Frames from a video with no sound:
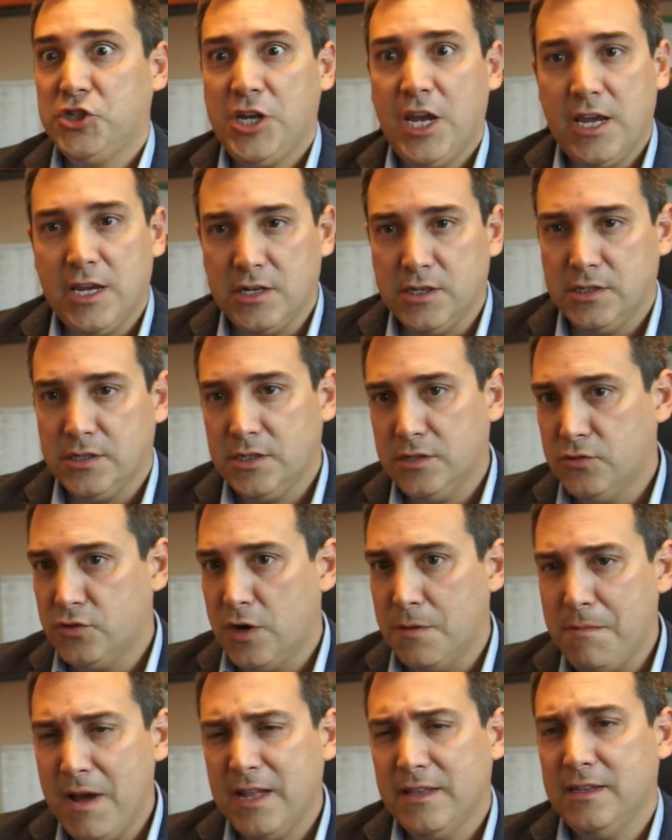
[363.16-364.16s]
changed
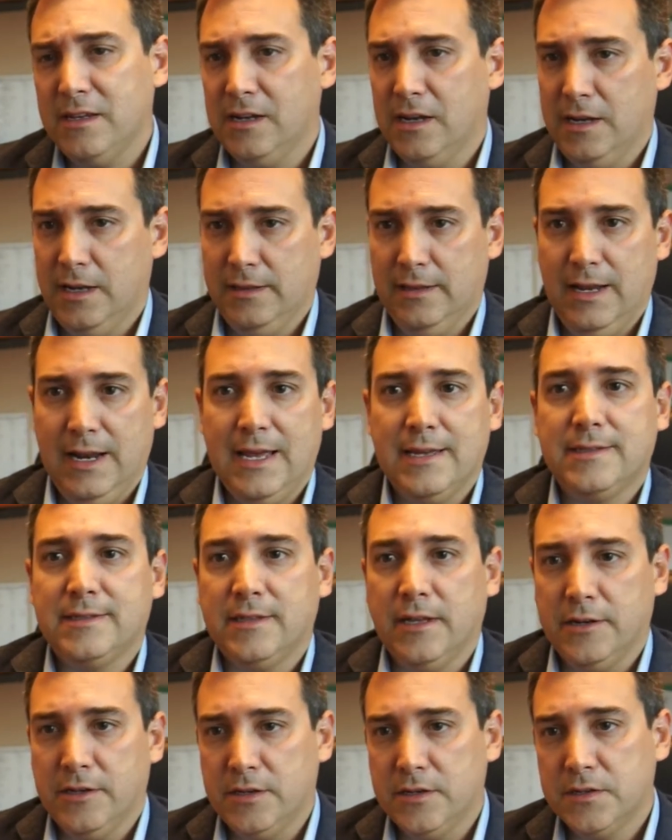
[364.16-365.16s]
dramatically in the last
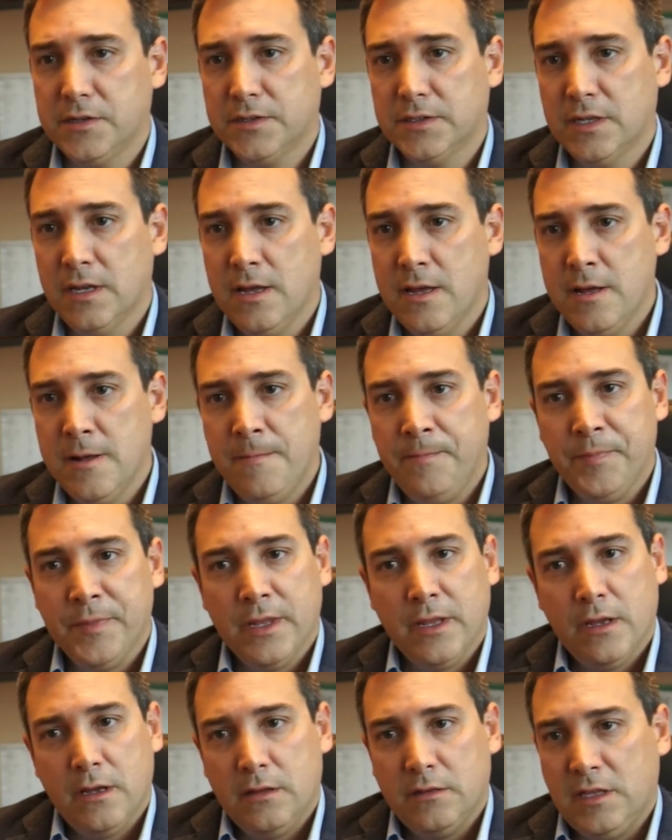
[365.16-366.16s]
ten years.
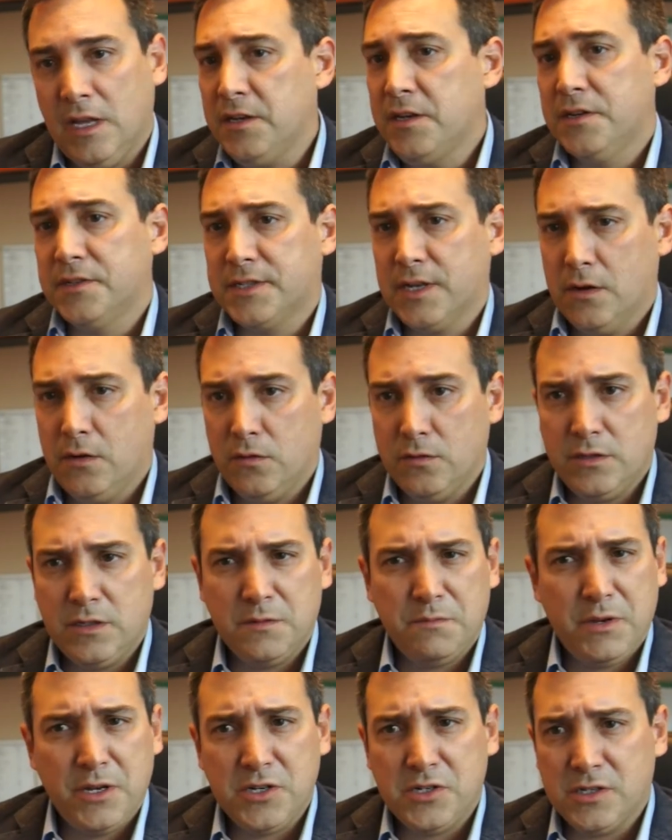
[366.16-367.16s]
ten years ago,
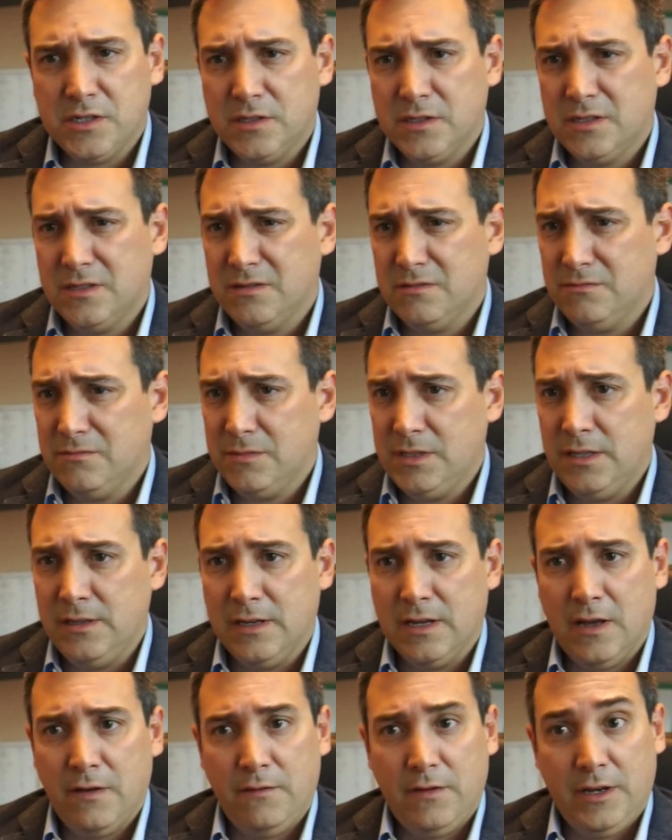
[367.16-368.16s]
these patients
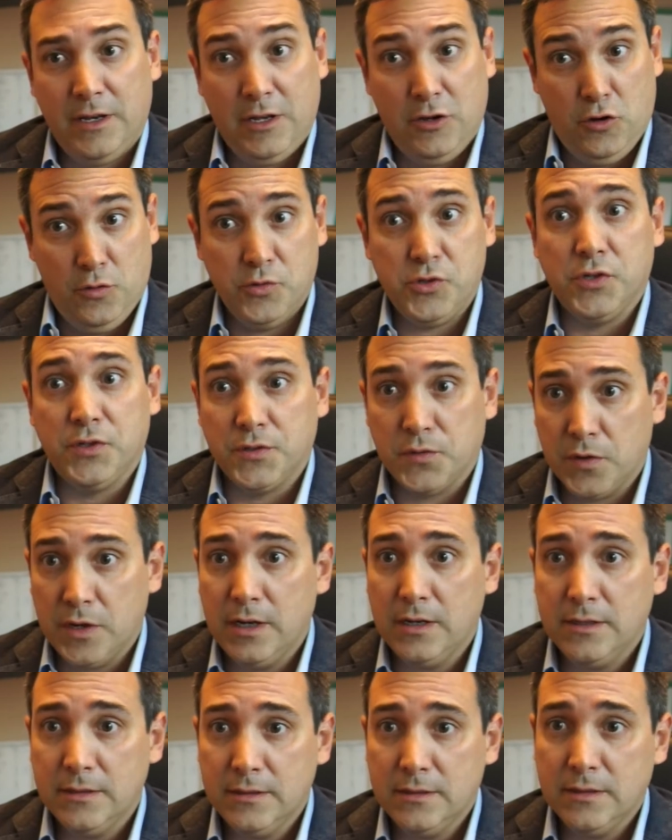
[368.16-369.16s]
didn't have any options
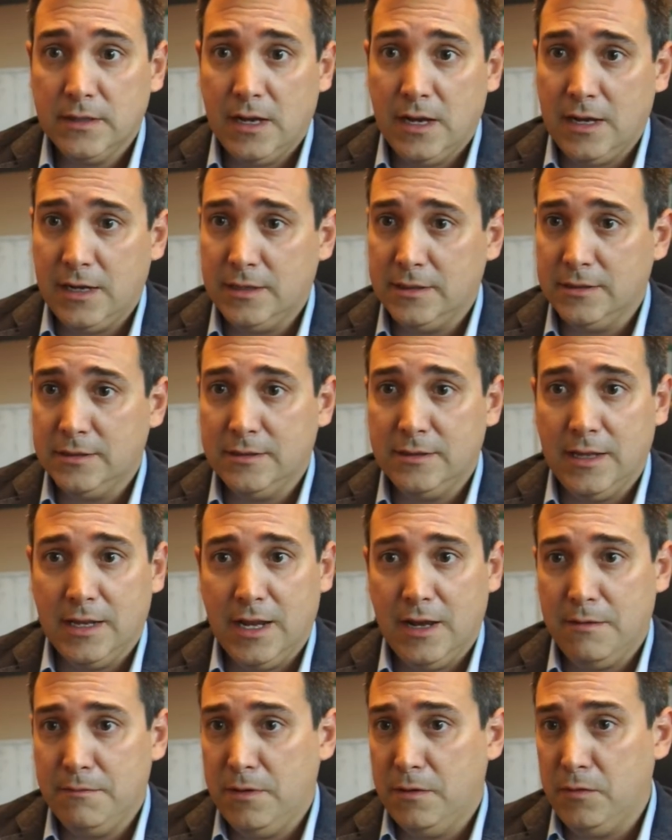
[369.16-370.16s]
really, and they
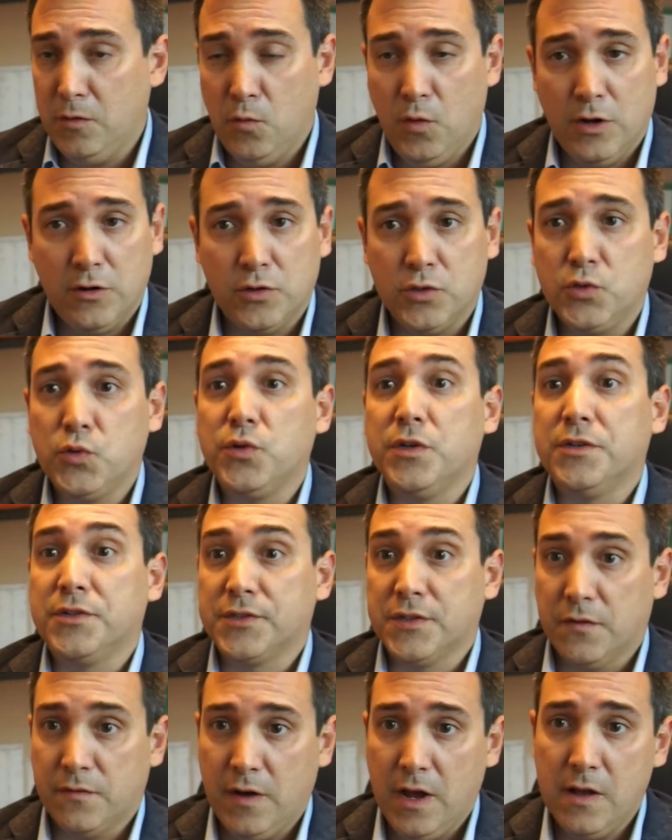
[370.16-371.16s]
have maybe one or two
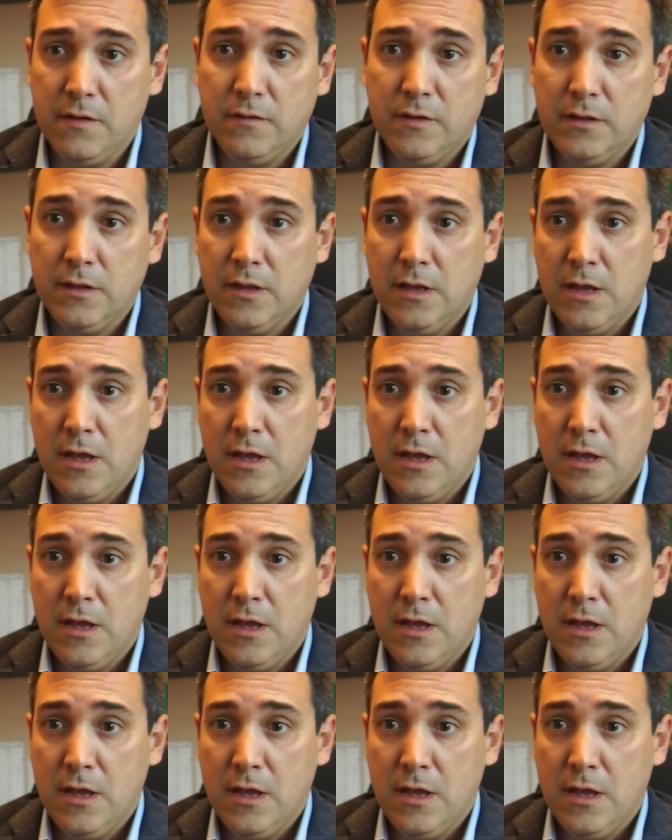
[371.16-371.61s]
years survival.